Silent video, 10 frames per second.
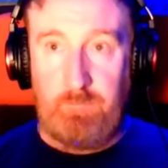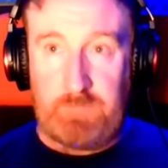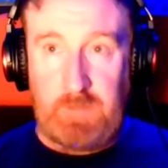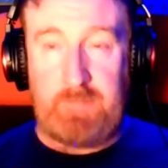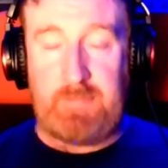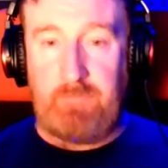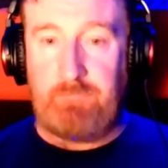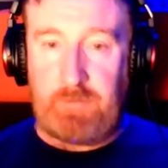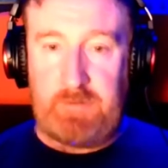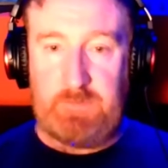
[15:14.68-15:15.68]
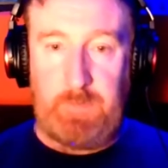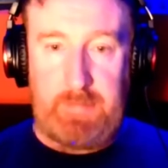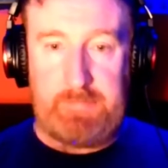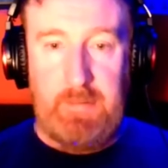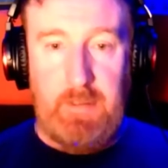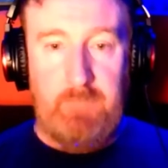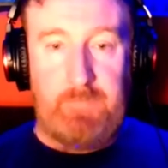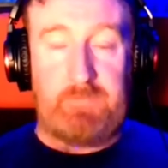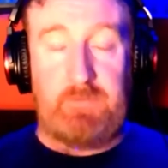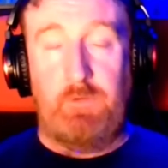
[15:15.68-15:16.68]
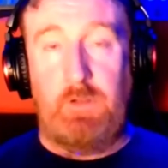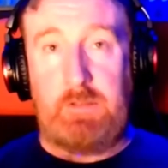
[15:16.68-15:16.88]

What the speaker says: sites that are free to play. First of all,